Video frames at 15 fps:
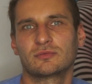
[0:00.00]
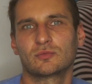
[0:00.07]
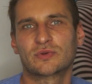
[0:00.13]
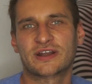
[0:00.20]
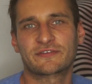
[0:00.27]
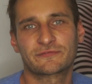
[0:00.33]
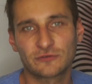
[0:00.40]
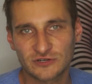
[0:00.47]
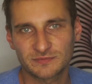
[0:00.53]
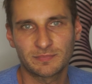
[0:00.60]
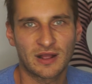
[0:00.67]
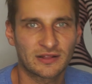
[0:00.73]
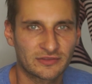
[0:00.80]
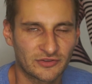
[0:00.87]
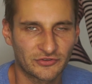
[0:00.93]
When I first
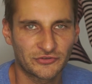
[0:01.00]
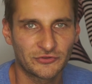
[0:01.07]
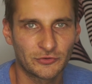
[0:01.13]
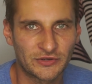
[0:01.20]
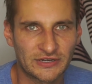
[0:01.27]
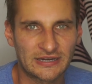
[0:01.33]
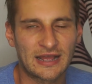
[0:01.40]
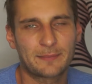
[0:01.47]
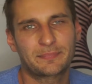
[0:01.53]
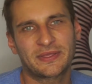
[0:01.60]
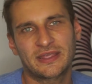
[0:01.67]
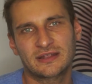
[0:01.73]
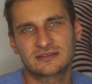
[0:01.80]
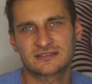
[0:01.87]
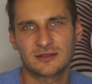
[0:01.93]
bought this unit, I
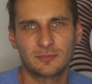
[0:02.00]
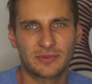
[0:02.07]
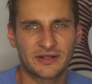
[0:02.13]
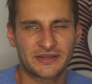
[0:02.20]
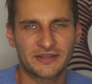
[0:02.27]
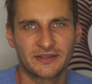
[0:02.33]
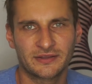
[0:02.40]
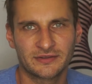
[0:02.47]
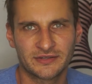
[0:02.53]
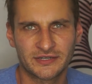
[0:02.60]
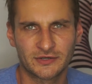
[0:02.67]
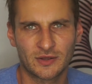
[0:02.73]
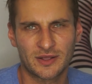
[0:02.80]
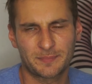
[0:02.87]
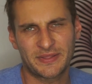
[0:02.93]
paid somebody,
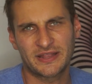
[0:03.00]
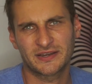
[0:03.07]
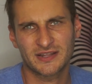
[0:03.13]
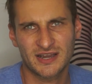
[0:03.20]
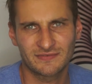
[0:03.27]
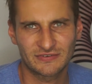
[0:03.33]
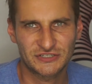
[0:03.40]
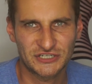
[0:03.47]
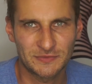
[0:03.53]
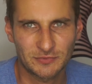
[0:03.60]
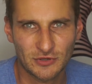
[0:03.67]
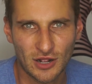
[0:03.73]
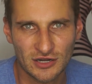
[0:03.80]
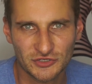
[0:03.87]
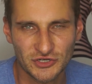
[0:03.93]
I paid kind of a
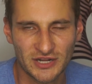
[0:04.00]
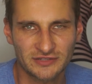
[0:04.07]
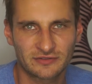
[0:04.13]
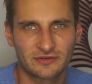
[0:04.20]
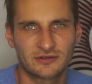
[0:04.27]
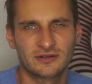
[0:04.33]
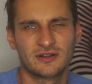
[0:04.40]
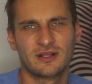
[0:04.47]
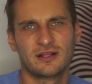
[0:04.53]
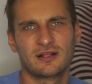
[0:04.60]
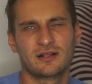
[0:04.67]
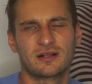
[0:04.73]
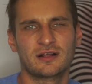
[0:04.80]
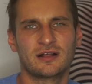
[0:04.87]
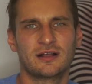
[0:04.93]
cheap contractor.
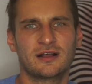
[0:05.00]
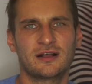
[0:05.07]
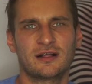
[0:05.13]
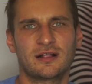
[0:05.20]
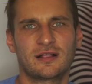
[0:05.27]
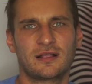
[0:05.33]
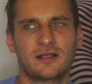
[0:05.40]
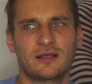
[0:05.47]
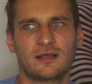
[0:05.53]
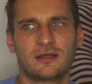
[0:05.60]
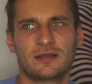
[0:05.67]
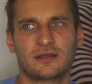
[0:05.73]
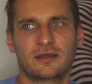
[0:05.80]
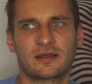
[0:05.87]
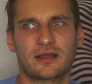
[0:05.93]

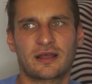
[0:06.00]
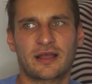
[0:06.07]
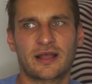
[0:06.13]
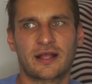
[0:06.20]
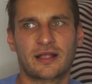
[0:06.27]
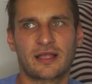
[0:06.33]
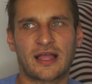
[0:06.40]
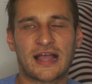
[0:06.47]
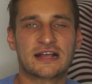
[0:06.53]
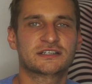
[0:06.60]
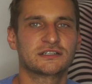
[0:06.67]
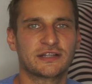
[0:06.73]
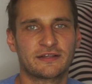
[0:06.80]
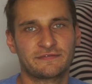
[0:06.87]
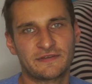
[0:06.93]

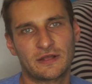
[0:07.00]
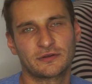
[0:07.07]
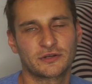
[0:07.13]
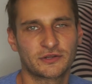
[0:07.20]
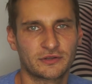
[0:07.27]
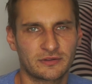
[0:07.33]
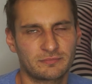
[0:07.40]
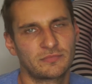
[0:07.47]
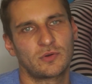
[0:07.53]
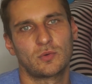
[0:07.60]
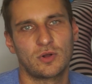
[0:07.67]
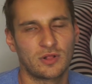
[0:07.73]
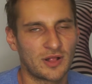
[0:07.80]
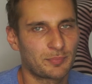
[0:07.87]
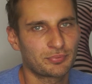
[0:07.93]
Actually, I found
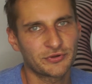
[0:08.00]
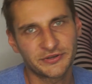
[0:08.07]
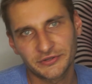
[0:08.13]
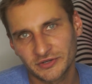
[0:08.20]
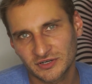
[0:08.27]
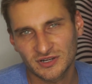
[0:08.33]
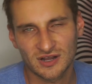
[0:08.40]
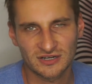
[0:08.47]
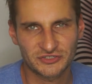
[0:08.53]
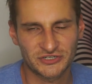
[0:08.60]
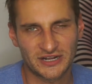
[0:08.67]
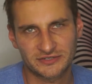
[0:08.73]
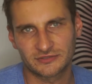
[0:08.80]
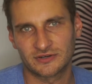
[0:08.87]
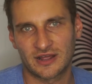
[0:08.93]
a pretty good
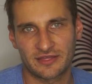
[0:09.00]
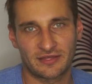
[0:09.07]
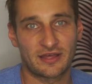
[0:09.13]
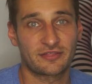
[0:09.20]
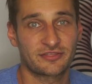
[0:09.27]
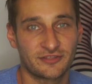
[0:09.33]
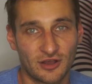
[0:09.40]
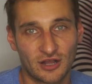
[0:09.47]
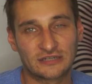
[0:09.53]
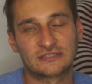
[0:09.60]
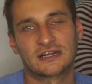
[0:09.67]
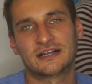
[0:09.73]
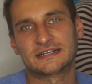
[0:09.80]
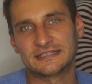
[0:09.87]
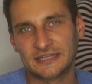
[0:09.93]
contractor, I
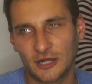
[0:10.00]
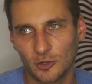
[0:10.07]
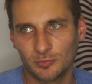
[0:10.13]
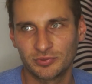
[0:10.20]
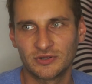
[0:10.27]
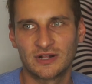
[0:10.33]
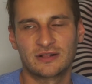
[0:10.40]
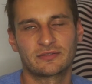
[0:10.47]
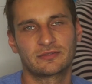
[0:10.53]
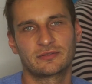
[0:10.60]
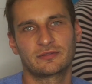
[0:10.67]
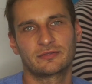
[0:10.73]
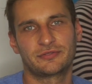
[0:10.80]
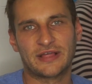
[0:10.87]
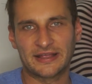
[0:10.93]
thought, on Yelp.
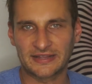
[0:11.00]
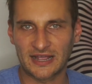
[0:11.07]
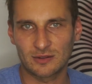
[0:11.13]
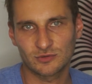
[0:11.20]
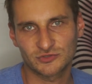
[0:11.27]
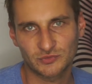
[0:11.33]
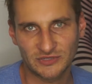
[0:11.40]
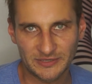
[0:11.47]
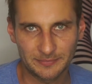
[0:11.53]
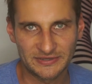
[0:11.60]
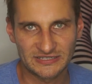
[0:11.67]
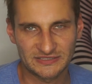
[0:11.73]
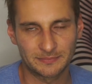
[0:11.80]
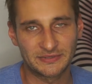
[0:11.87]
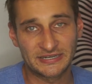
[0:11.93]
That guy was really
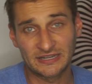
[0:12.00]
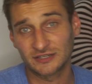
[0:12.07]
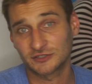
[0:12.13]
busy, but he